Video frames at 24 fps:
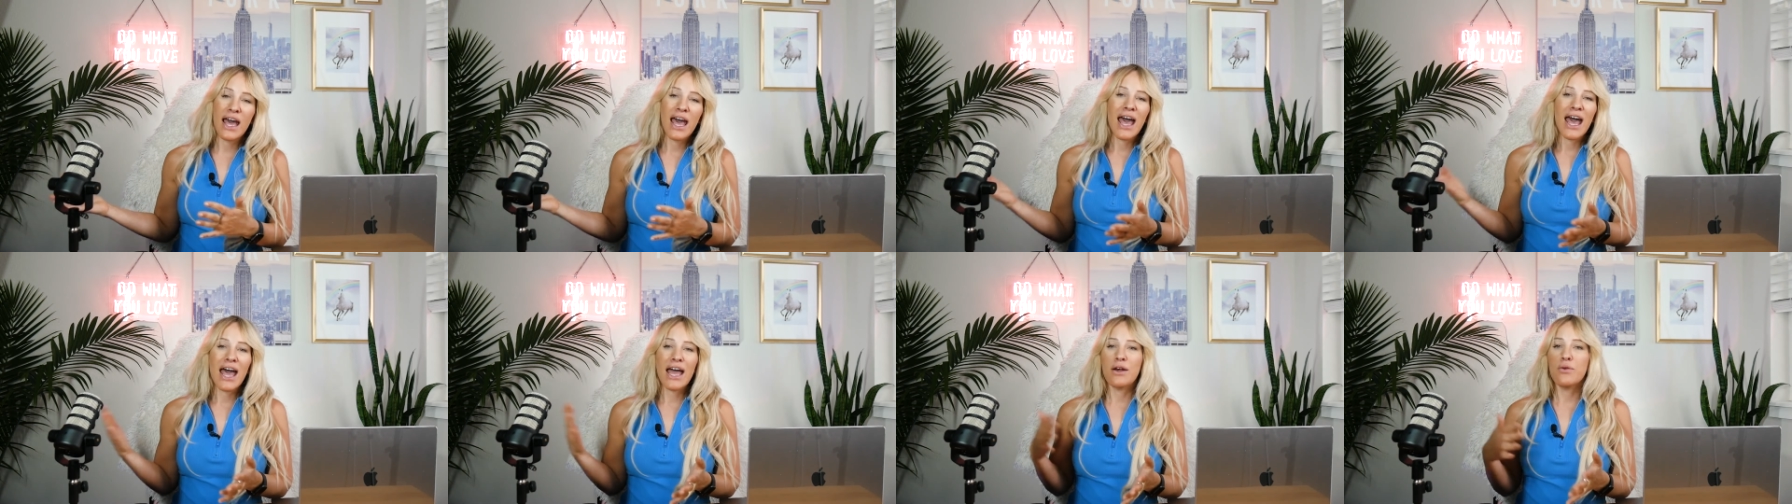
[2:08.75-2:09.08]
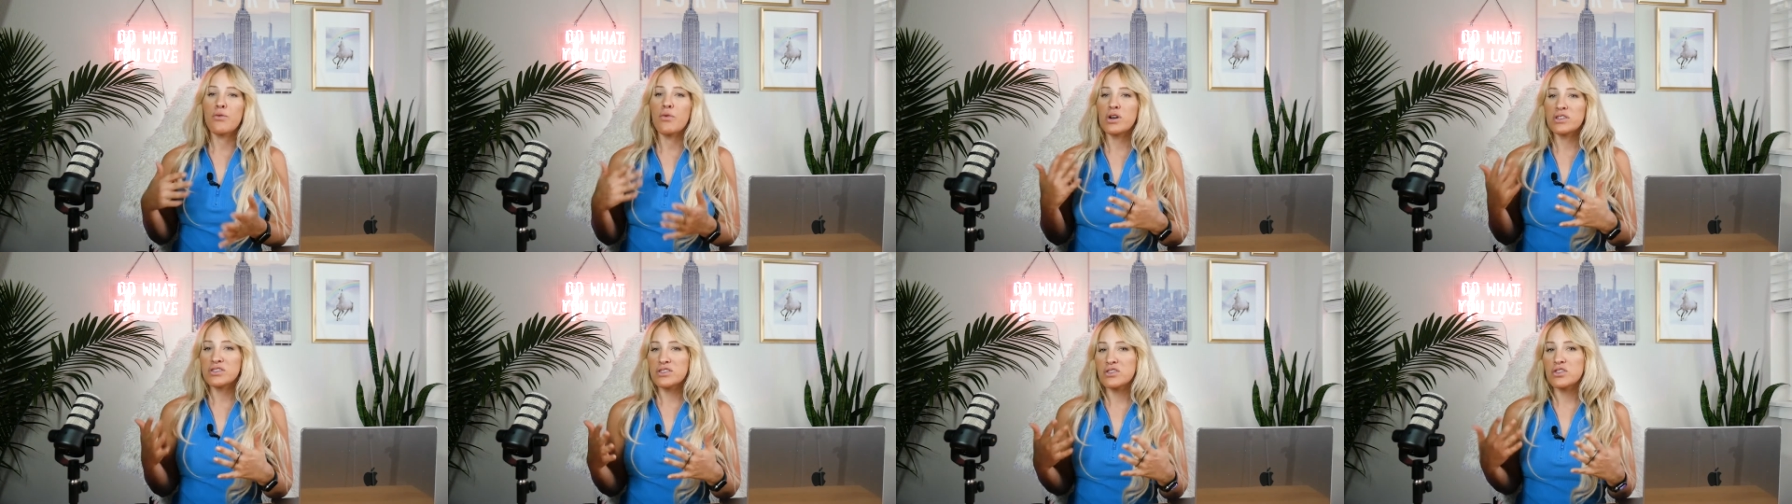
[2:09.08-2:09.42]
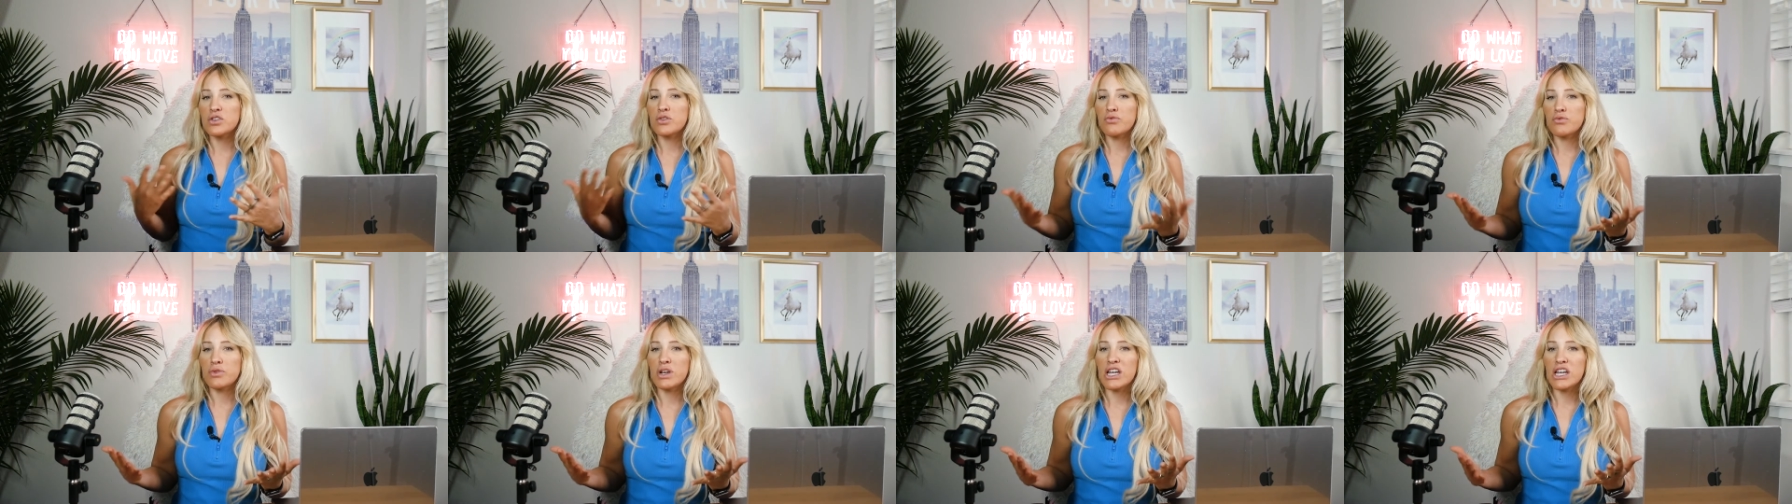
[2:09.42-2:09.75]
and wants to
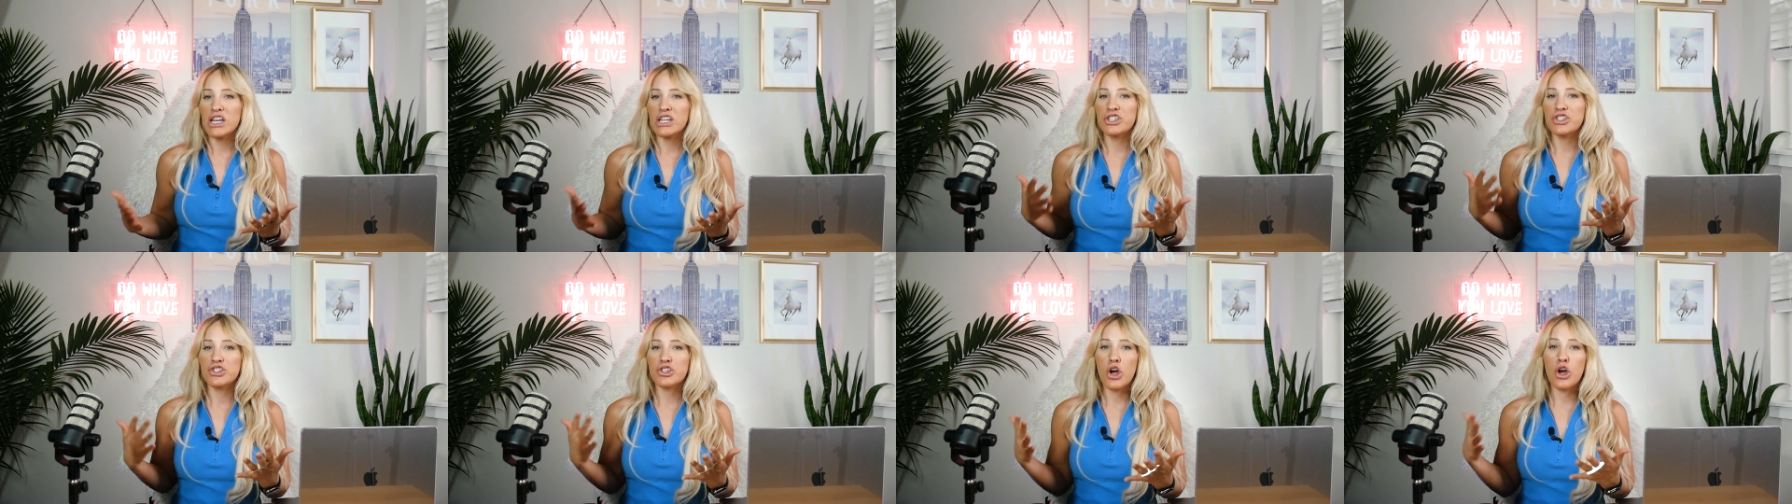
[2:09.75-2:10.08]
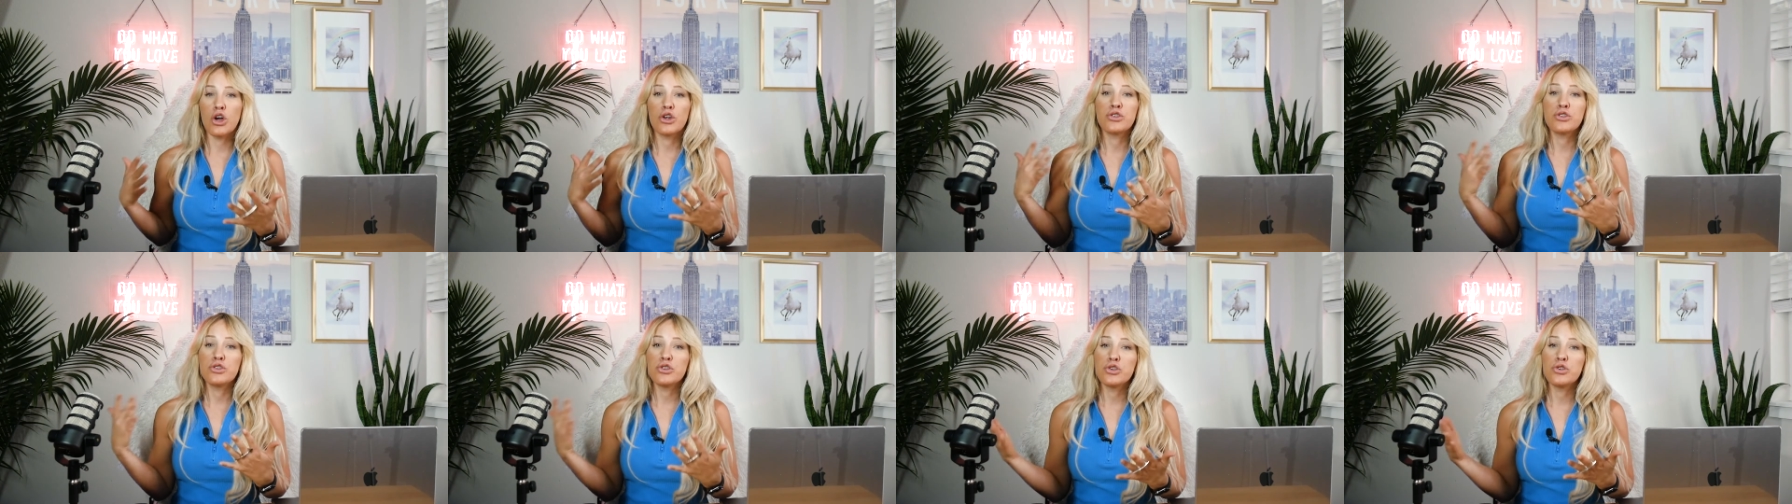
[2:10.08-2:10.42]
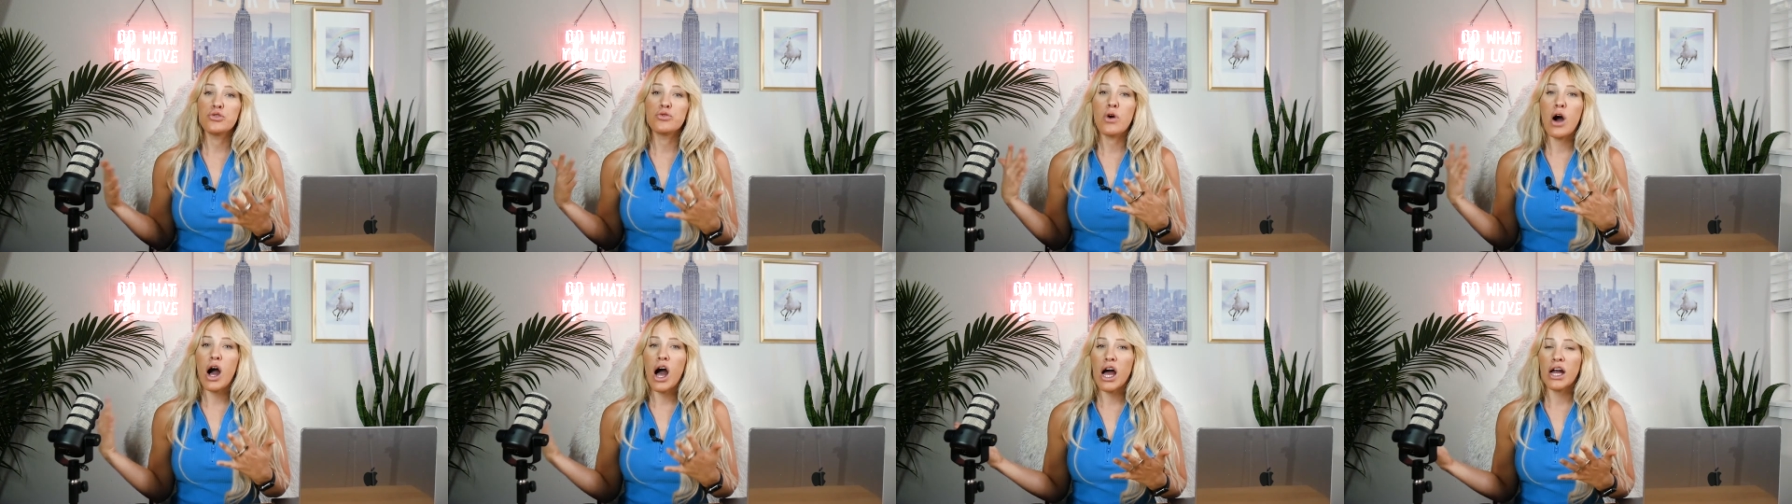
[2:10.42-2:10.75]
reach a new
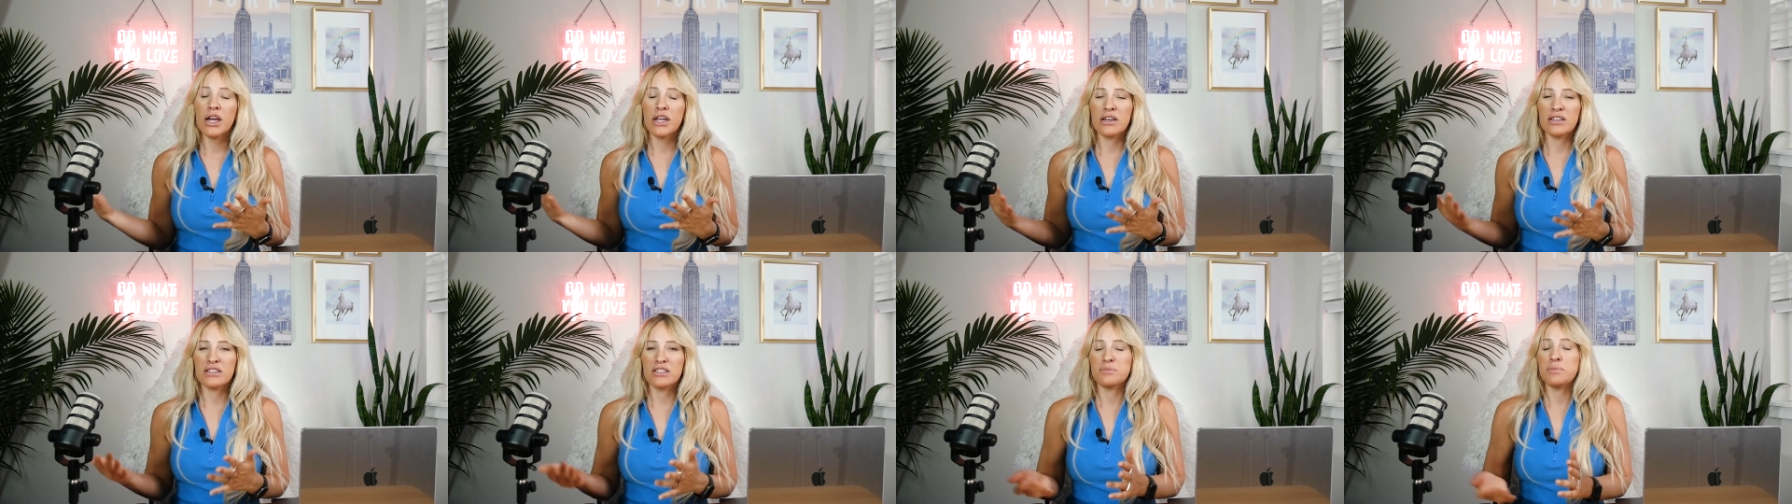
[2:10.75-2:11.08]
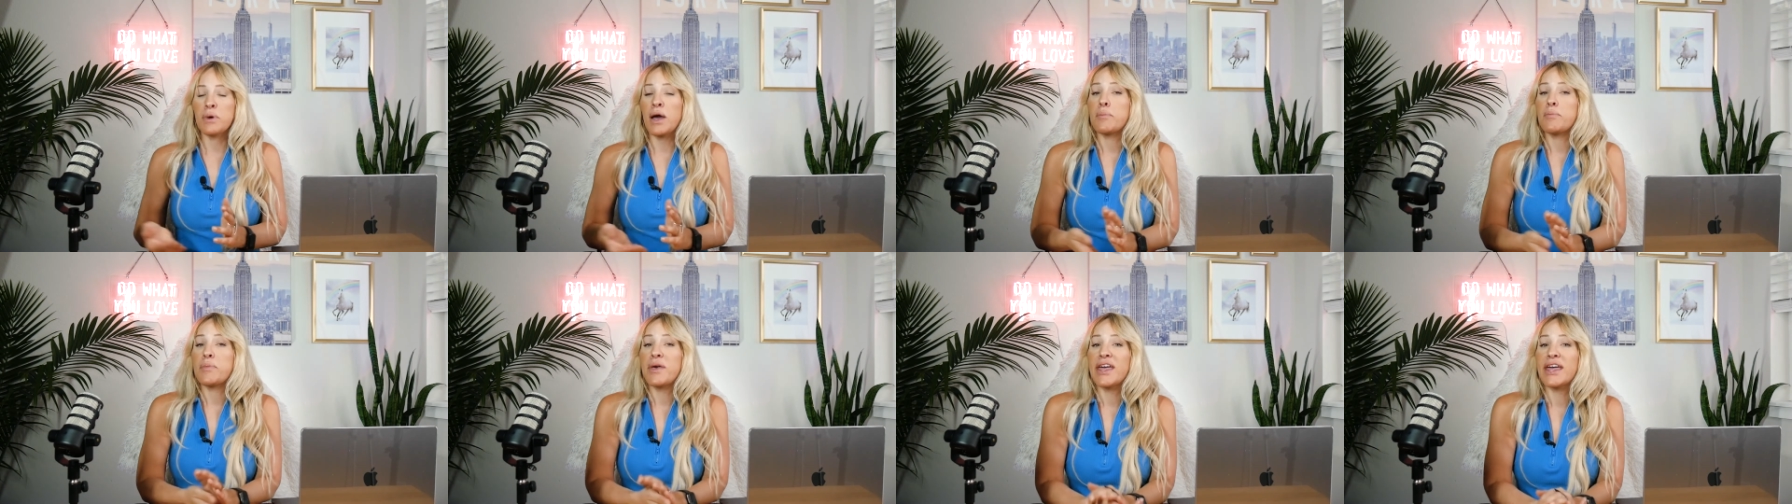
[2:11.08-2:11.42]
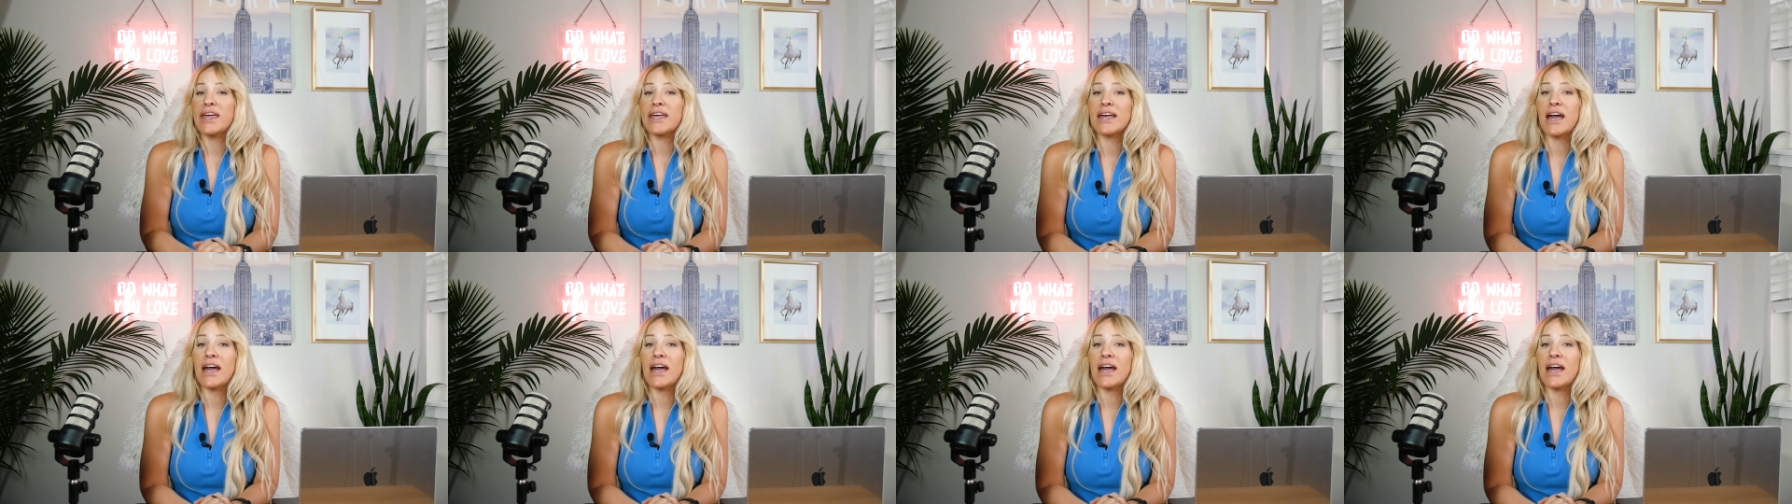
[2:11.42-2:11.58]
audience by paying